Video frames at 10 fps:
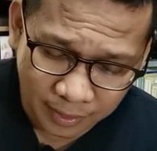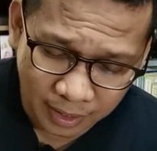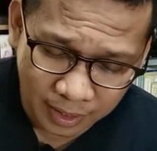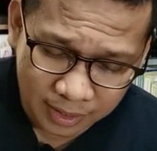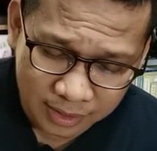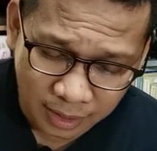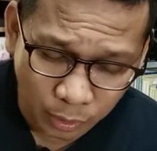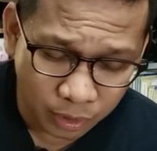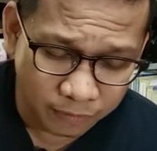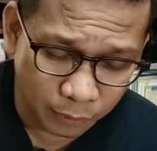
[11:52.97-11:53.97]
is the
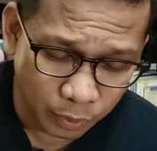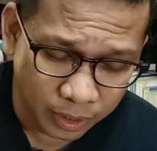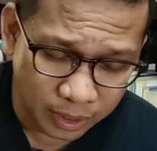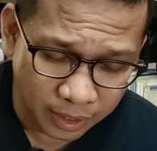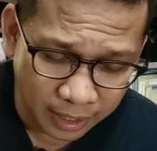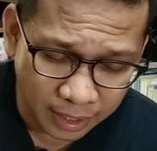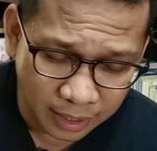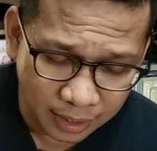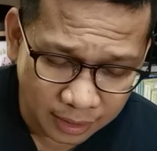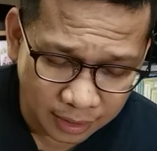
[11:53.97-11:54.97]
Lord of Lords
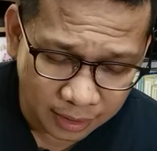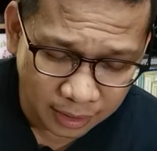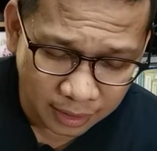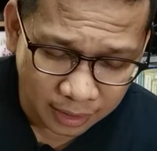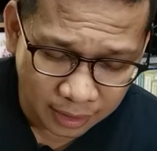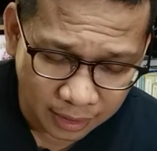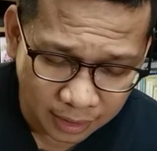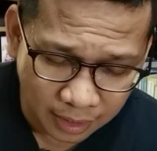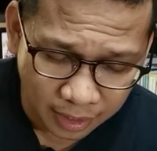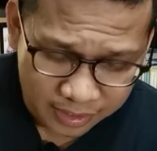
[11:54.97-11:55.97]
and
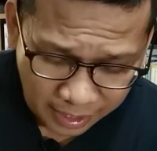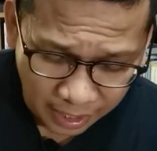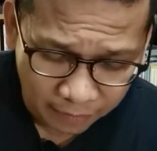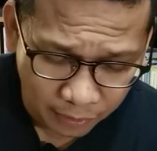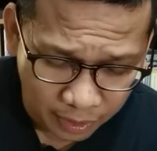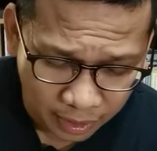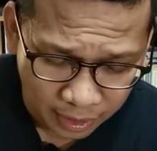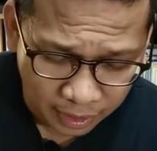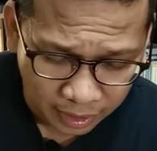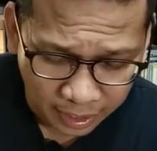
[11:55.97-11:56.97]
our Savior
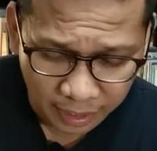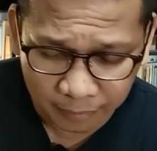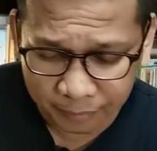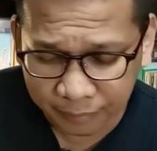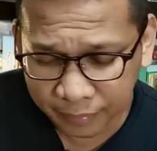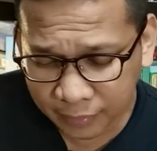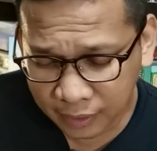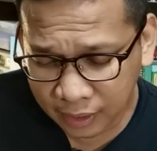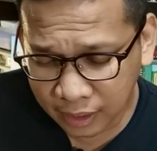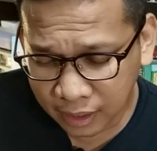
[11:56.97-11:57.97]
and our King.
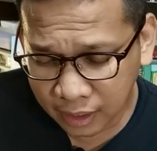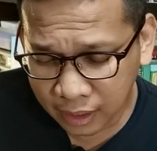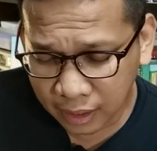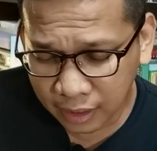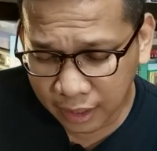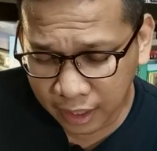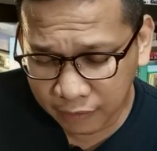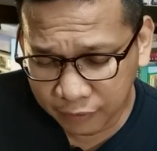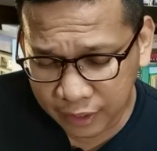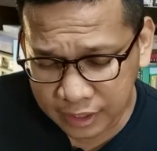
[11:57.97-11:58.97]
Thank
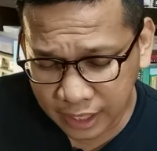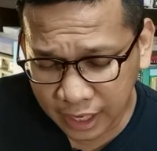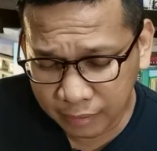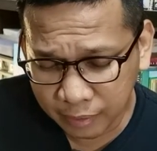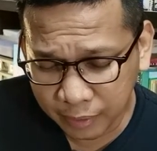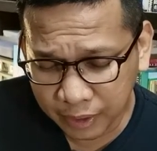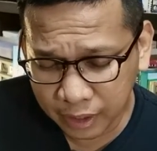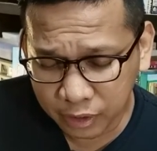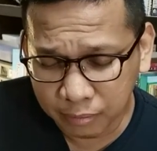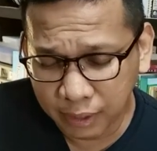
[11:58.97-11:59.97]
you for this time. We pray that you'd